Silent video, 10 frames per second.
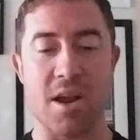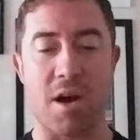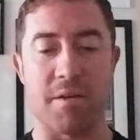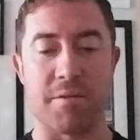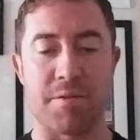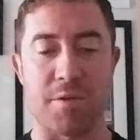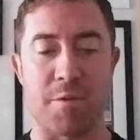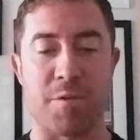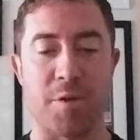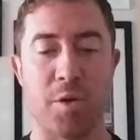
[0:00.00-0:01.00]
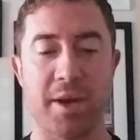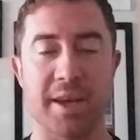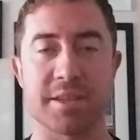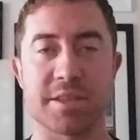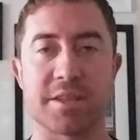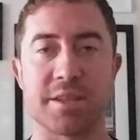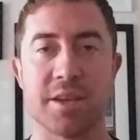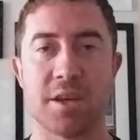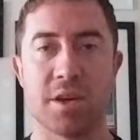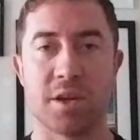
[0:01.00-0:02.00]
of focused,
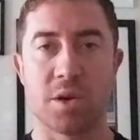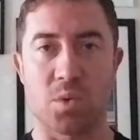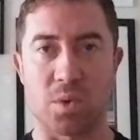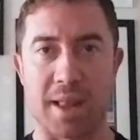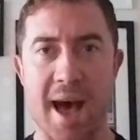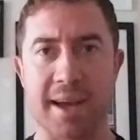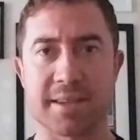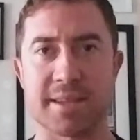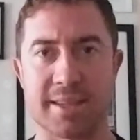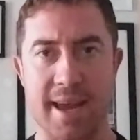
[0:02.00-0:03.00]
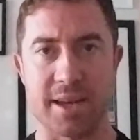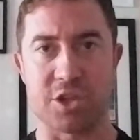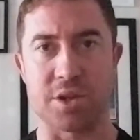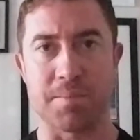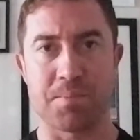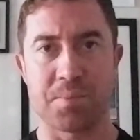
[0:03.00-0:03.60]
relaxed attention.